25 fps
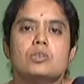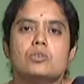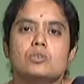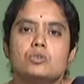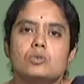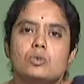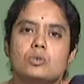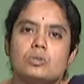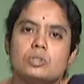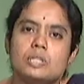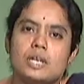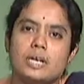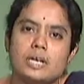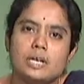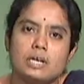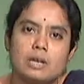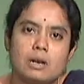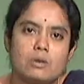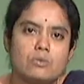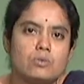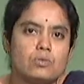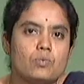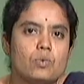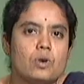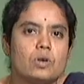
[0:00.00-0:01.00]
So the
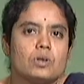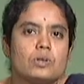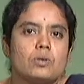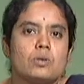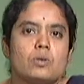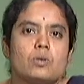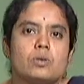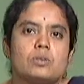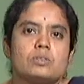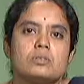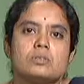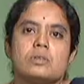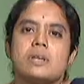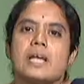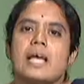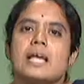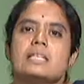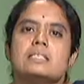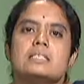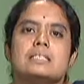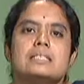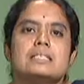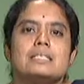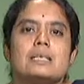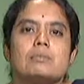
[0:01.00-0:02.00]
groundwater also
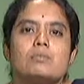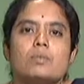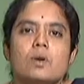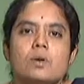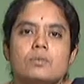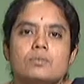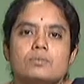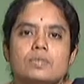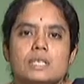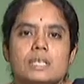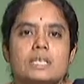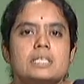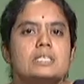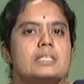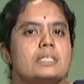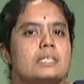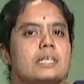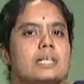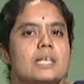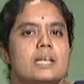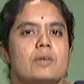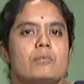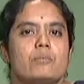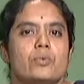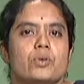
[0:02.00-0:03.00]
catches some of these
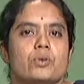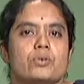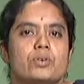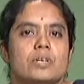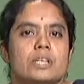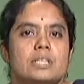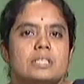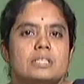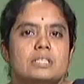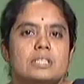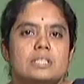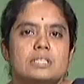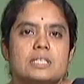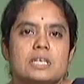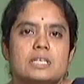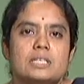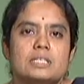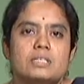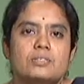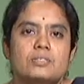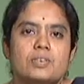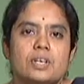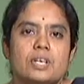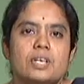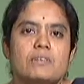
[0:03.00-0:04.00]
impurities. These are
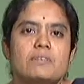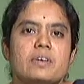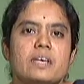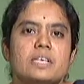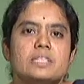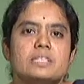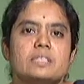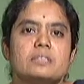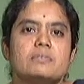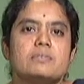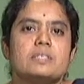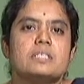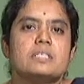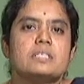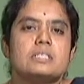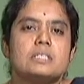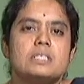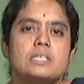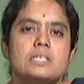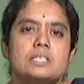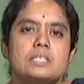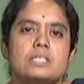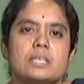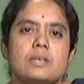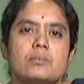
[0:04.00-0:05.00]
the three ways in which
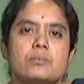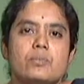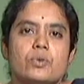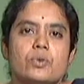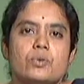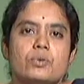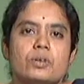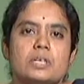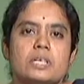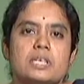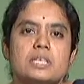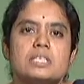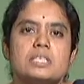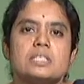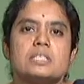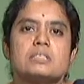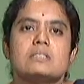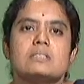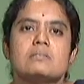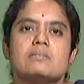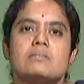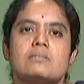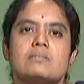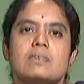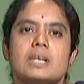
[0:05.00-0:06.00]
these
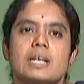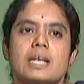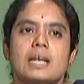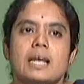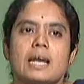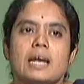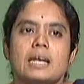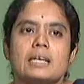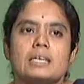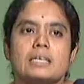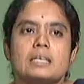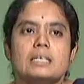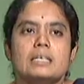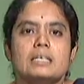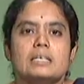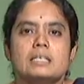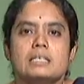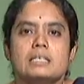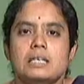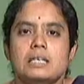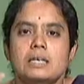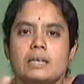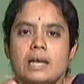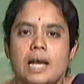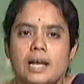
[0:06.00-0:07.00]
impurities will get
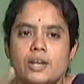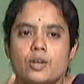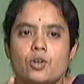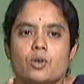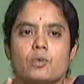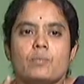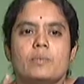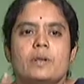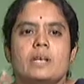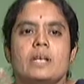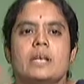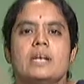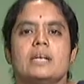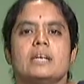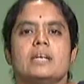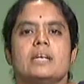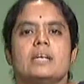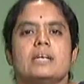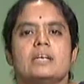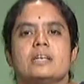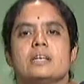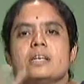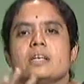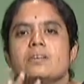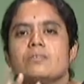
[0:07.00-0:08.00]

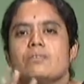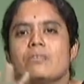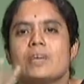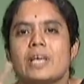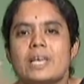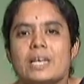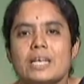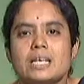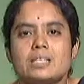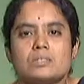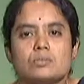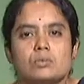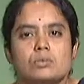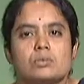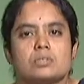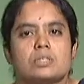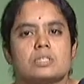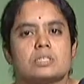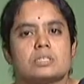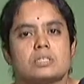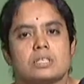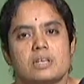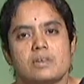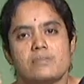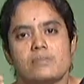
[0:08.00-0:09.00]
accumulated in various
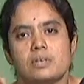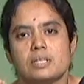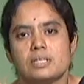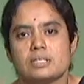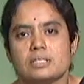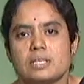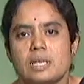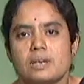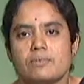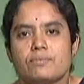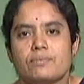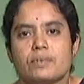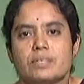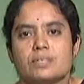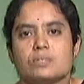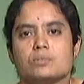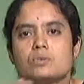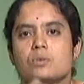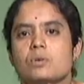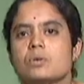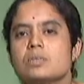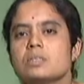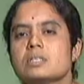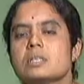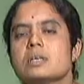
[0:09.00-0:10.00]
sources. If it is surface
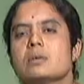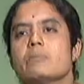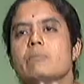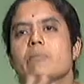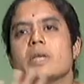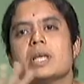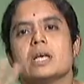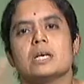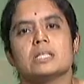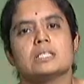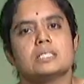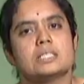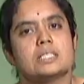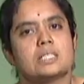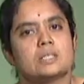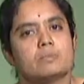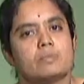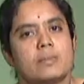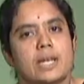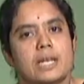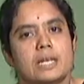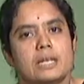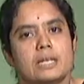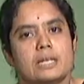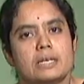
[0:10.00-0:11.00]
source, because it is
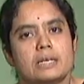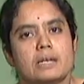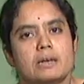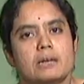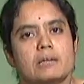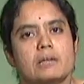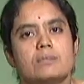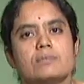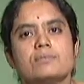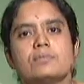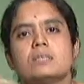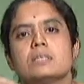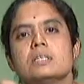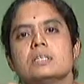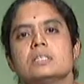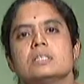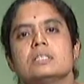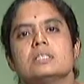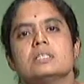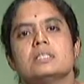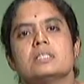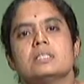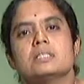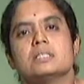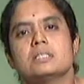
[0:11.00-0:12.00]
mainly runoff,
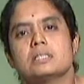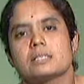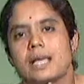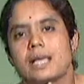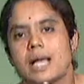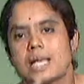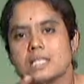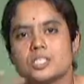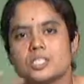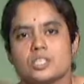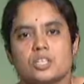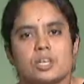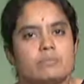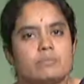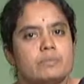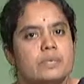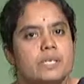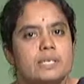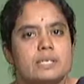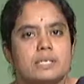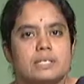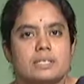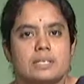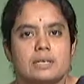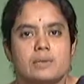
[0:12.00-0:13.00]
it is catching up
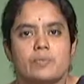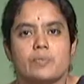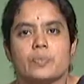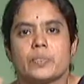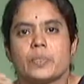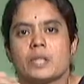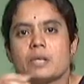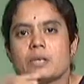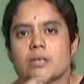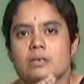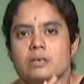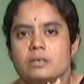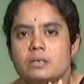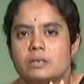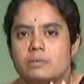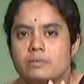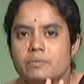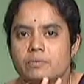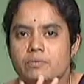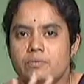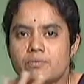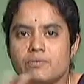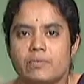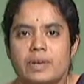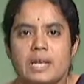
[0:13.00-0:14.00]
dirt
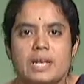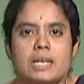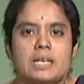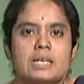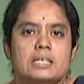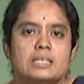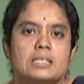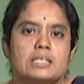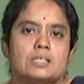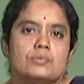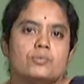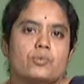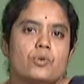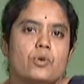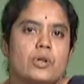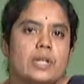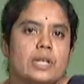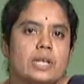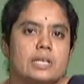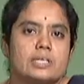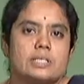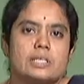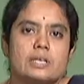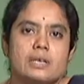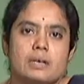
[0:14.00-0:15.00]
when it is
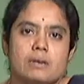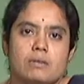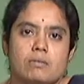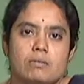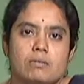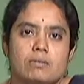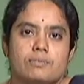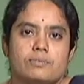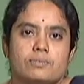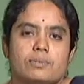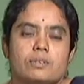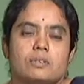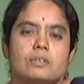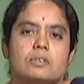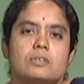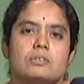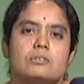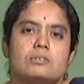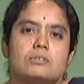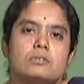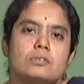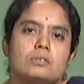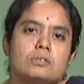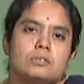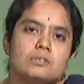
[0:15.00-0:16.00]
flowing as a runoff.
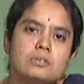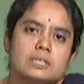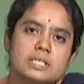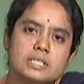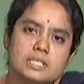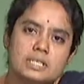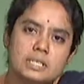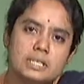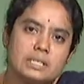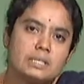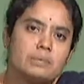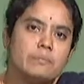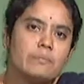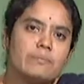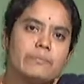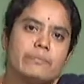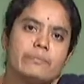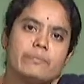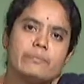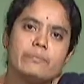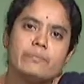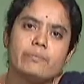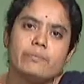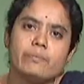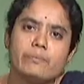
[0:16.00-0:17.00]
So these are the
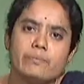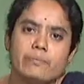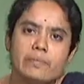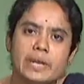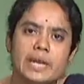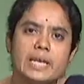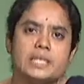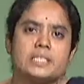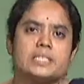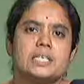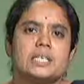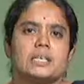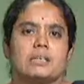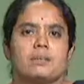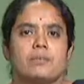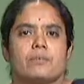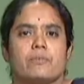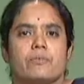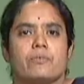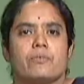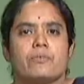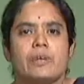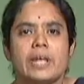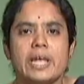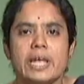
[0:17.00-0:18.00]
major
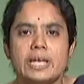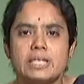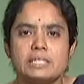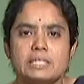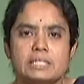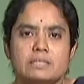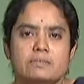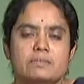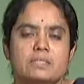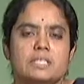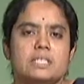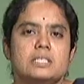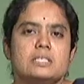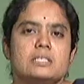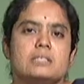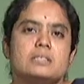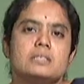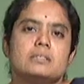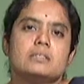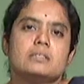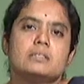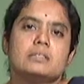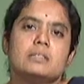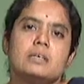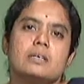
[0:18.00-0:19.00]
ways in which
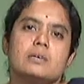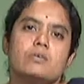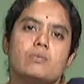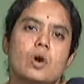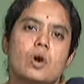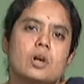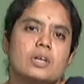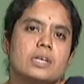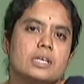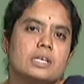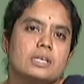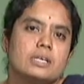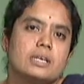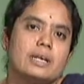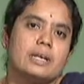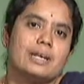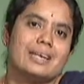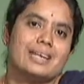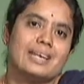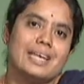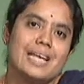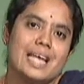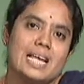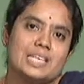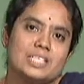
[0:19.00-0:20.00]
the water
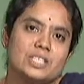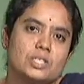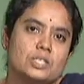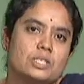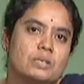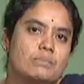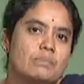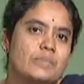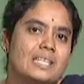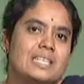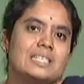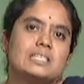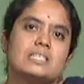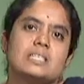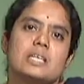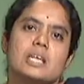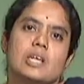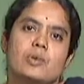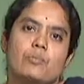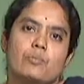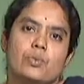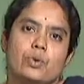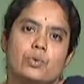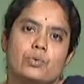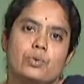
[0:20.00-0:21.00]
catches up these
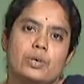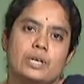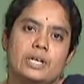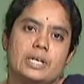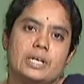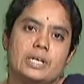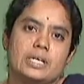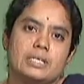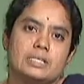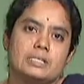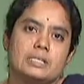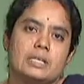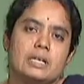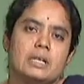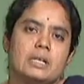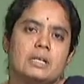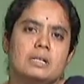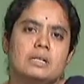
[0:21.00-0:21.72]
impurities.